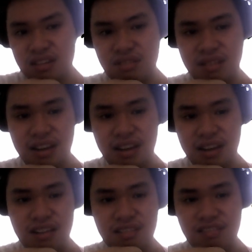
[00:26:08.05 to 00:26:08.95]
to
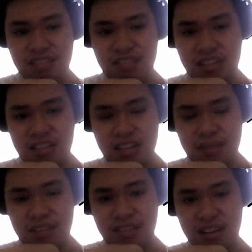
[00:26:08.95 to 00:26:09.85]
allow for a
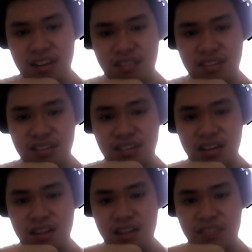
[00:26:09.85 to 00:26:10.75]
transparent failover
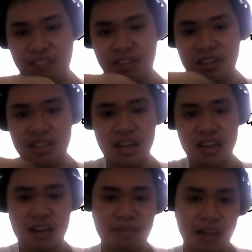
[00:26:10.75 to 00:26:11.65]
of a first
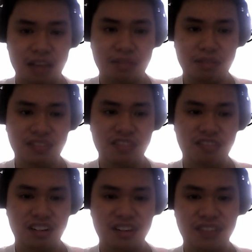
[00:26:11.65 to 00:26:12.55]
hop
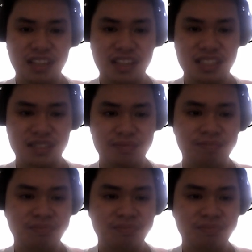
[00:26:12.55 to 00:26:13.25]
IPv4 device.